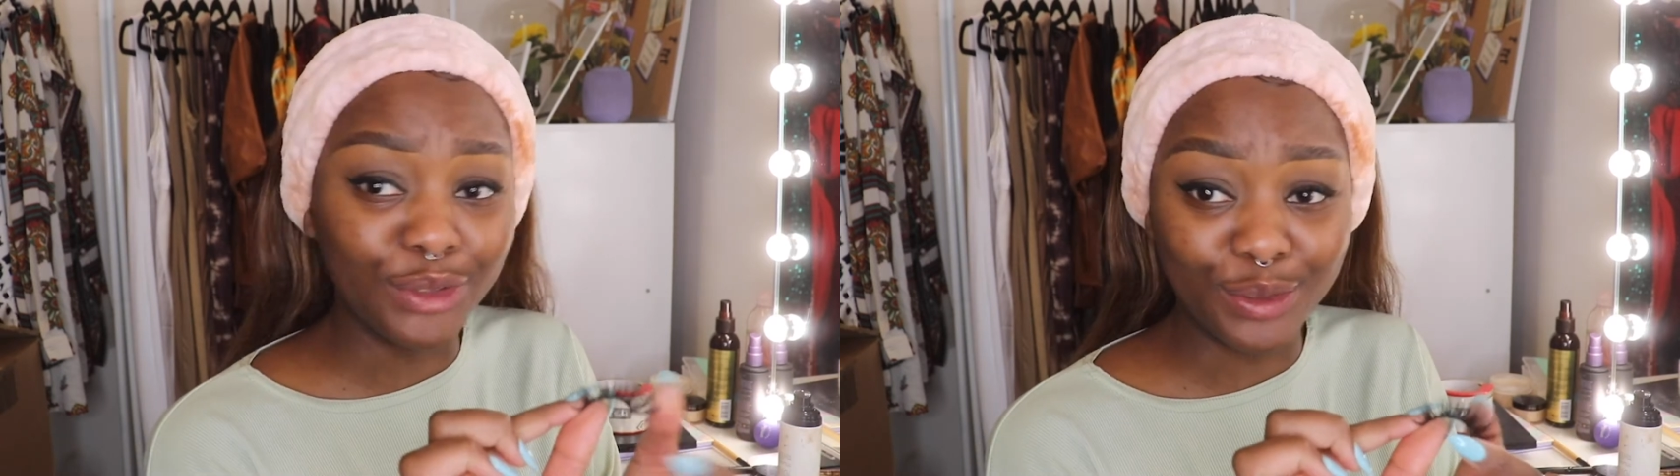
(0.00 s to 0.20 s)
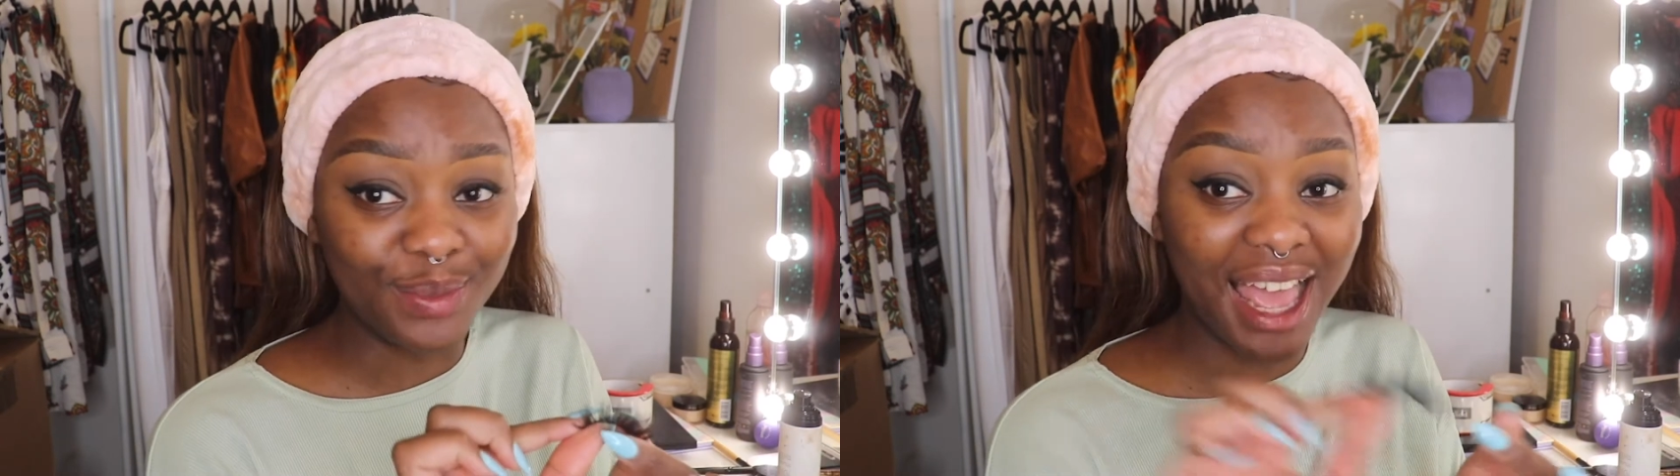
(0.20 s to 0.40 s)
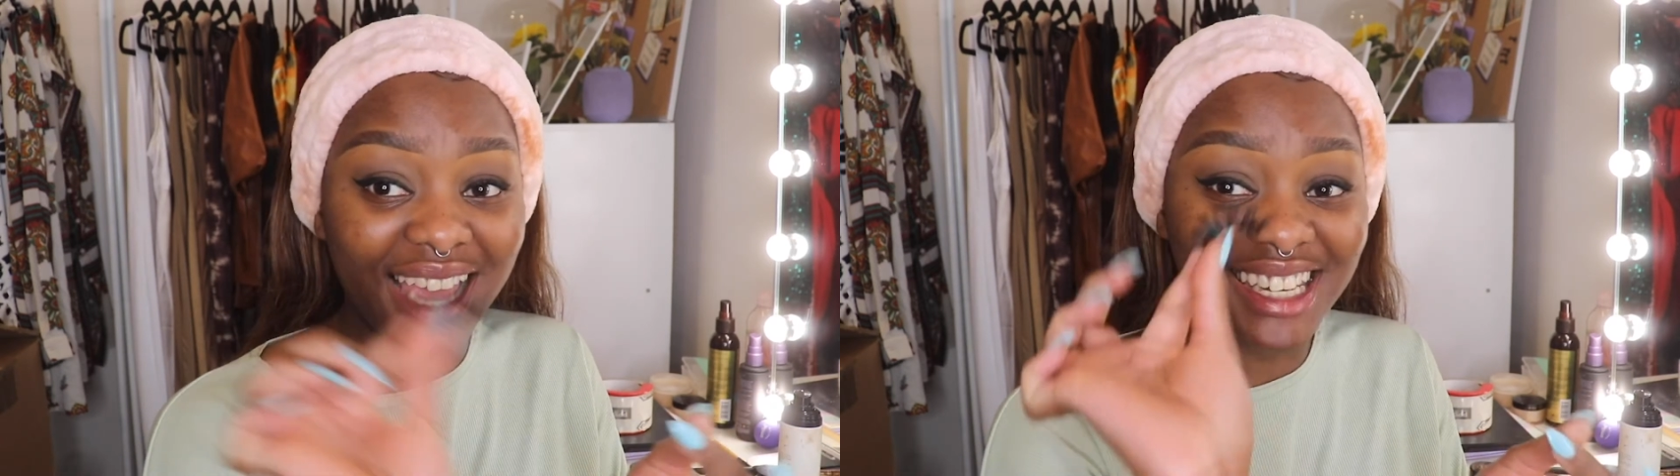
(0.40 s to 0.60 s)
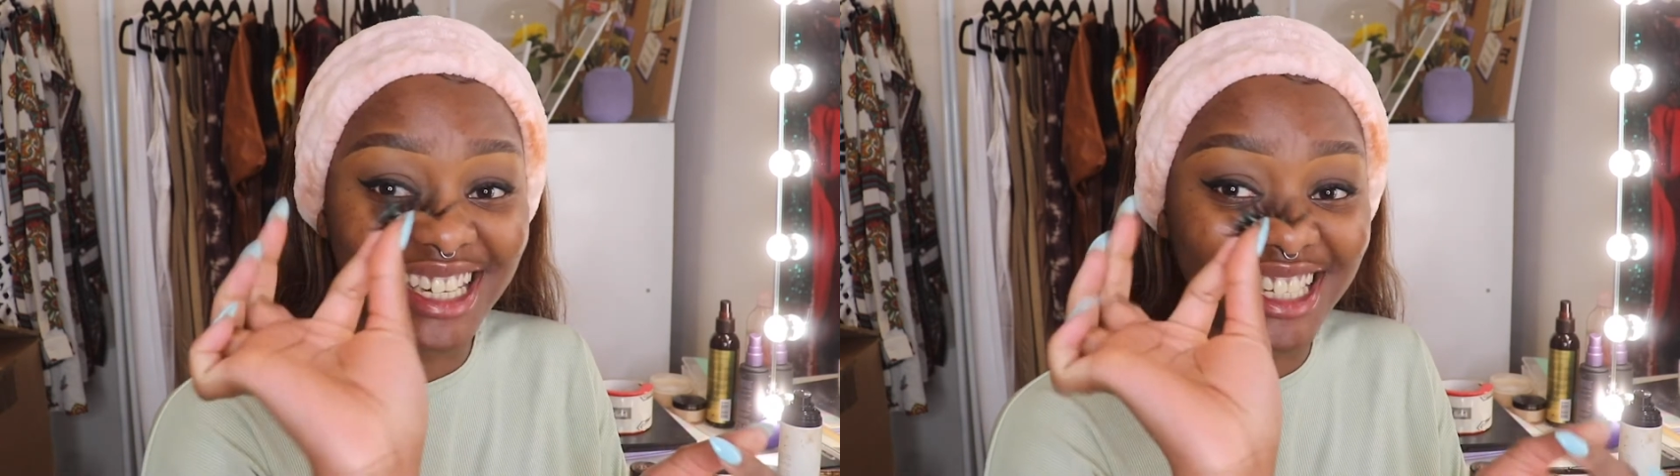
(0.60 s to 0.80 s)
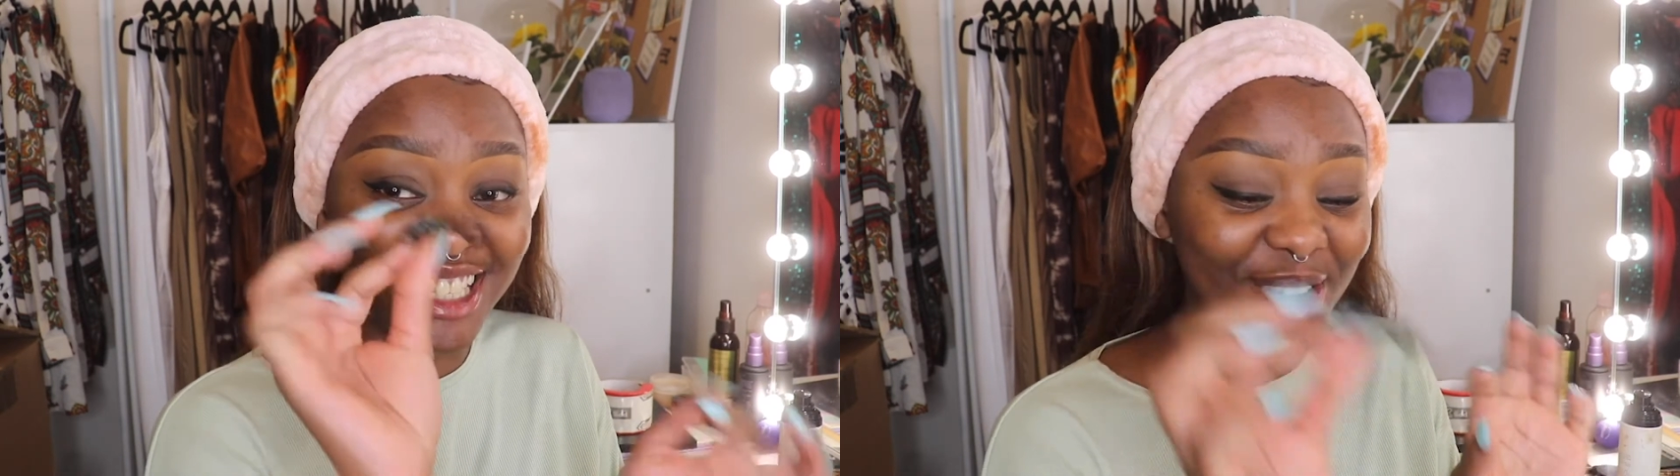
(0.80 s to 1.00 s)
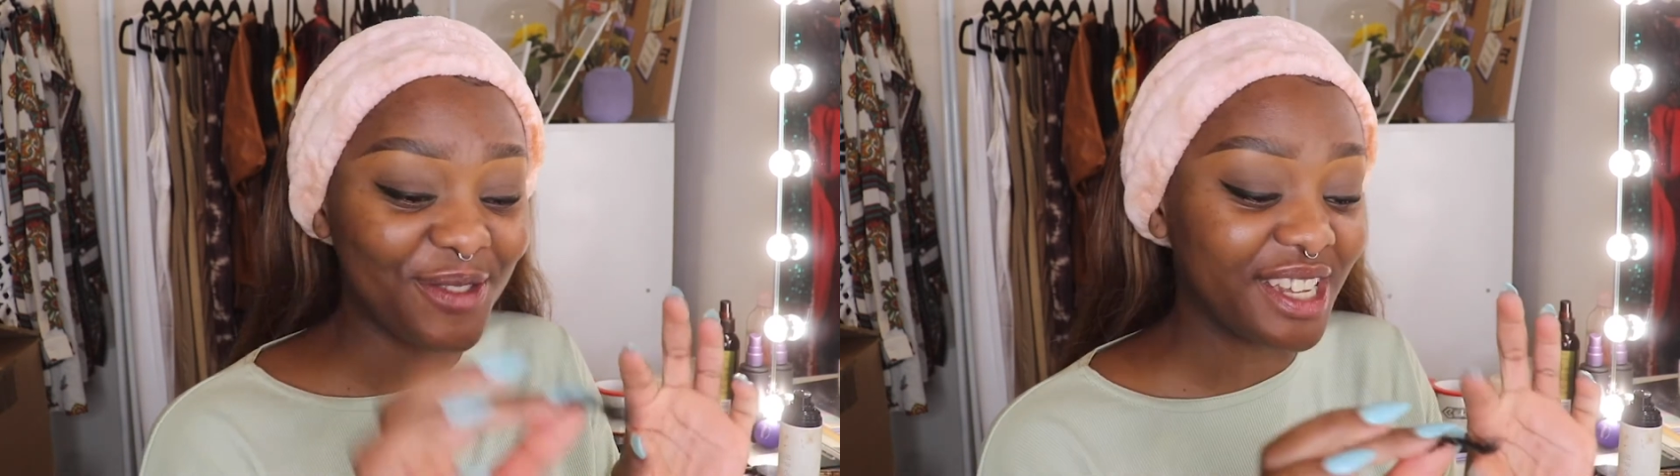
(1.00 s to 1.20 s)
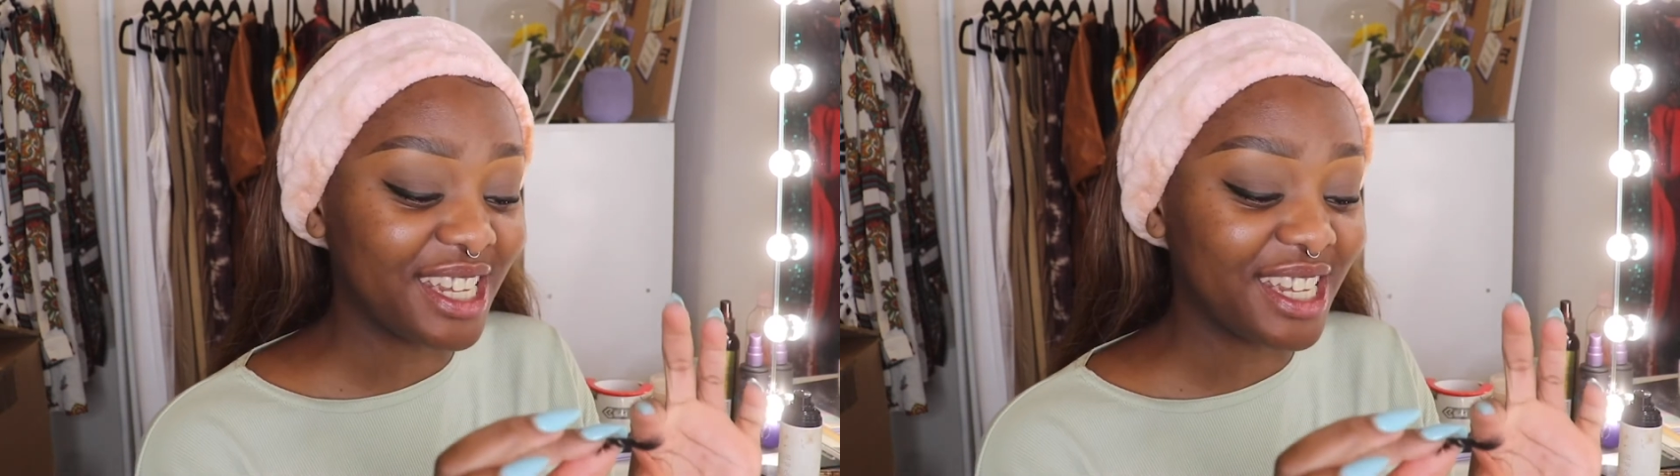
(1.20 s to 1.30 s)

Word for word: voom lashes over